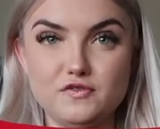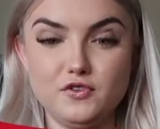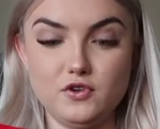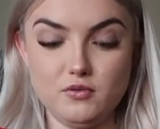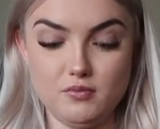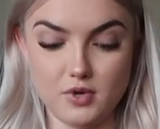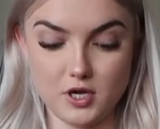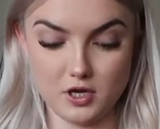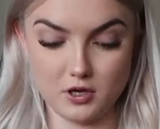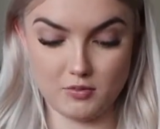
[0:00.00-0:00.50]
a
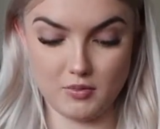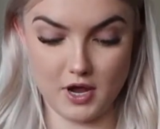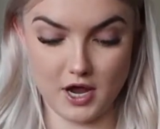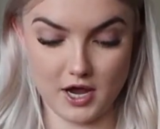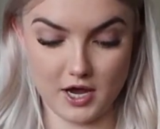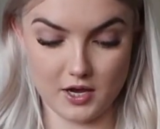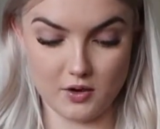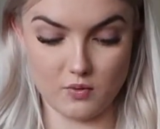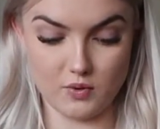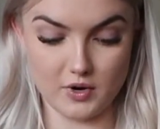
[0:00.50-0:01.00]
full bum.
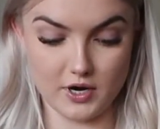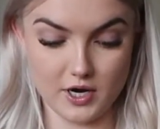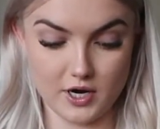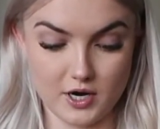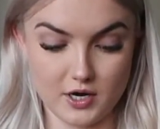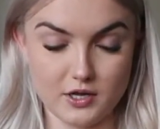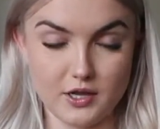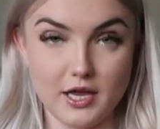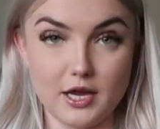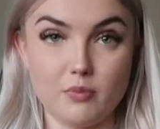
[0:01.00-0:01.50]
I
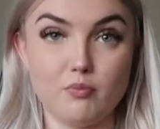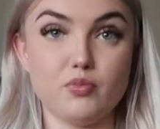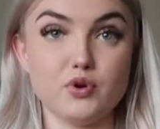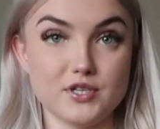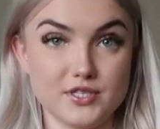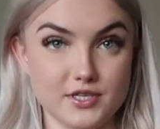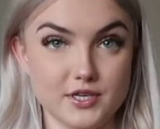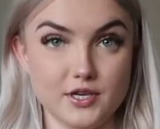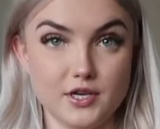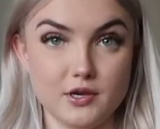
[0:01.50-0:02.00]
wear like
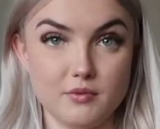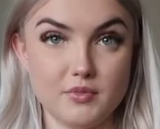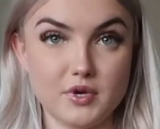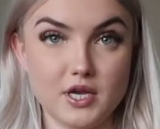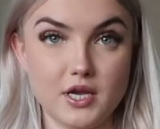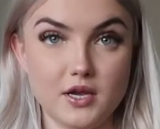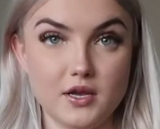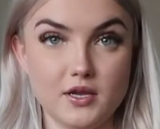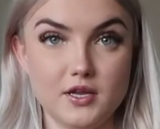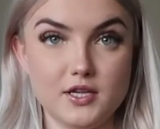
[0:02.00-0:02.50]
Brazilian
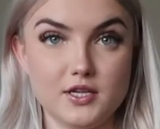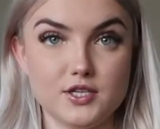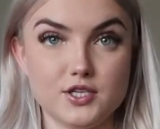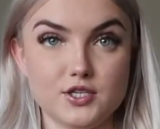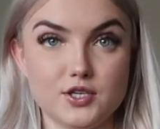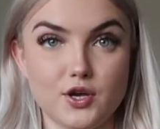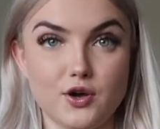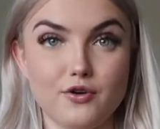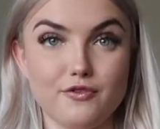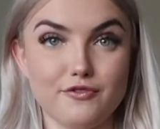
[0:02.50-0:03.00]
bikinis,
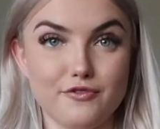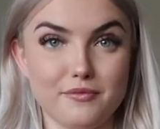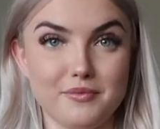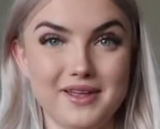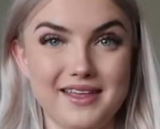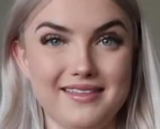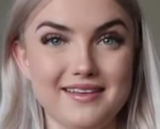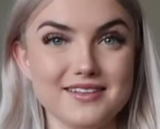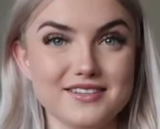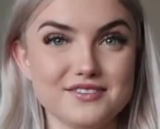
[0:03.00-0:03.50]
so for
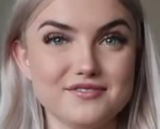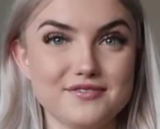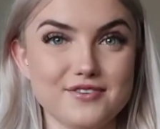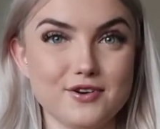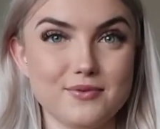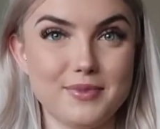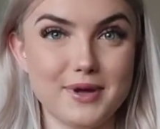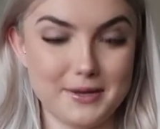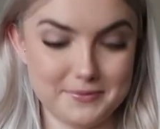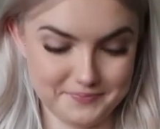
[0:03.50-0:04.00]
me that's a
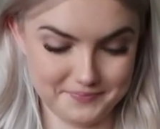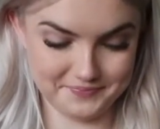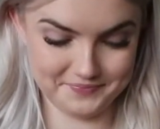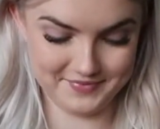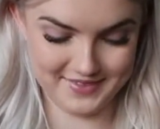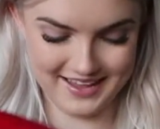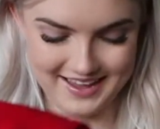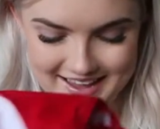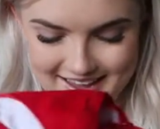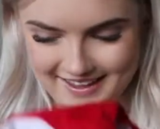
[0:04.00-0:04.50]
full bum.
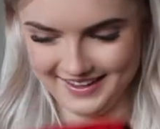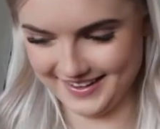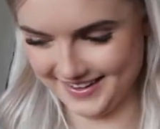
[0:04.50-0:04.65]
All